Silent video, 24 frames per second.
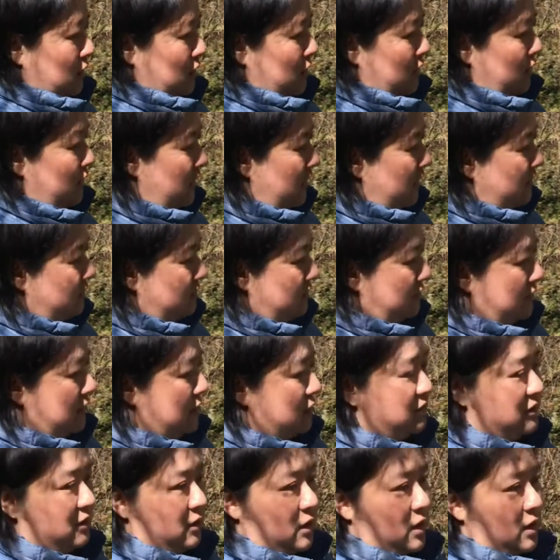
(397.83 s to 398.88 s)

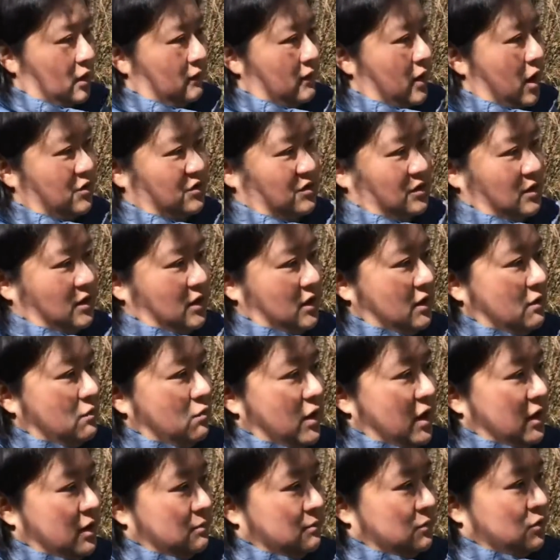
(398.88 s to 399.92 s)
There's a lot of RCT,
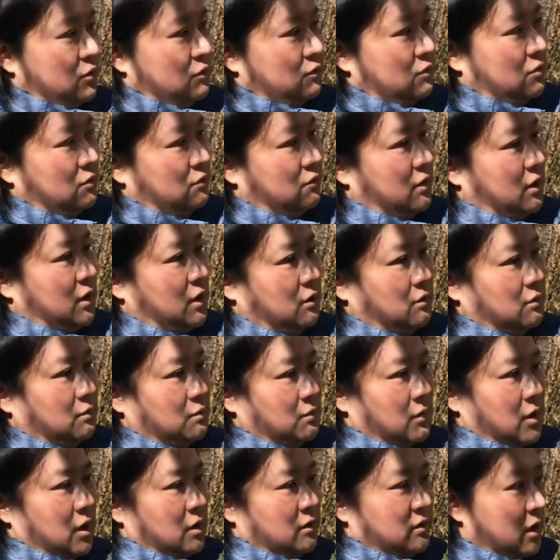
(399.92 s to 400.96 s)
random control trial,
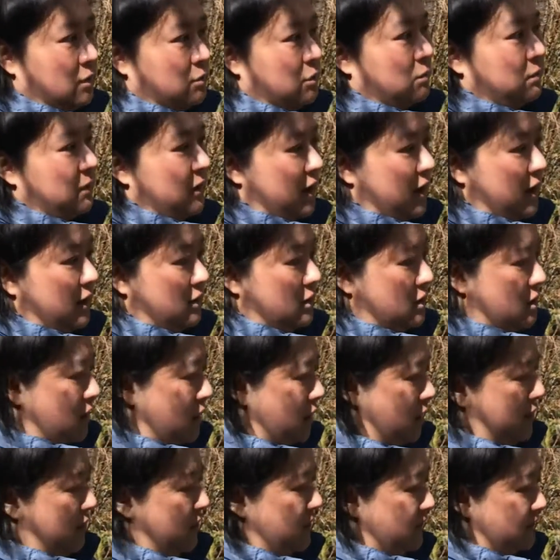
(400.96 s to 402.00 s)
double blind
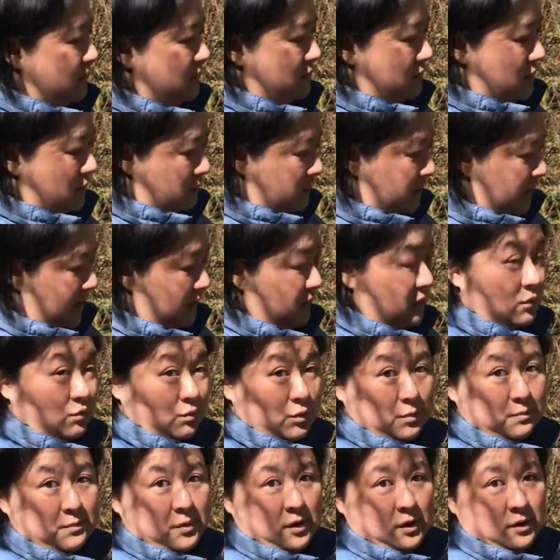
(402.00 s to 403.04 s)
on this plant, the
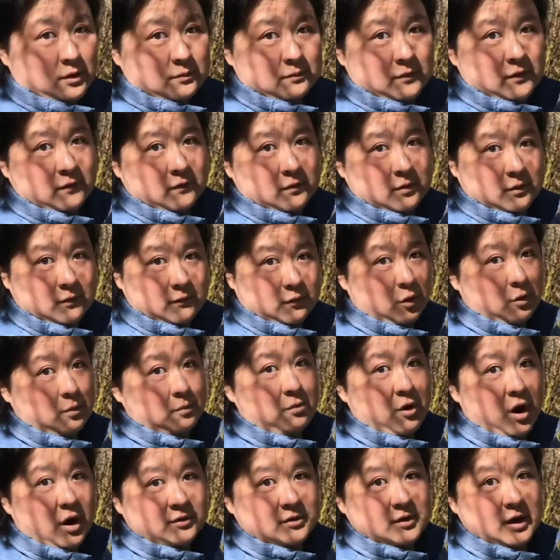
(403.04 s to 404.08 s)
root part, for
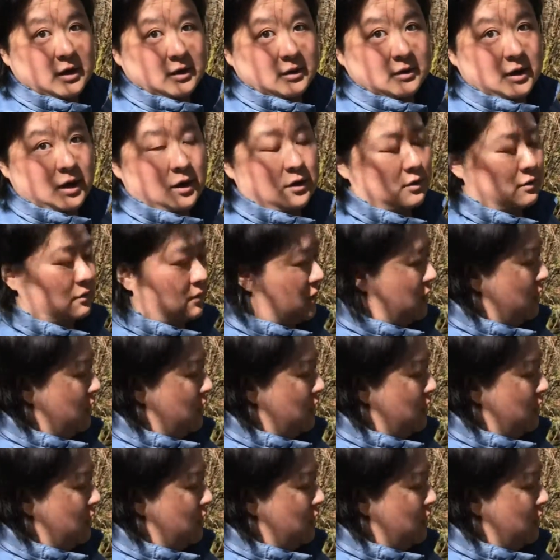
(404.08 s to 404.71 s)
prostate care.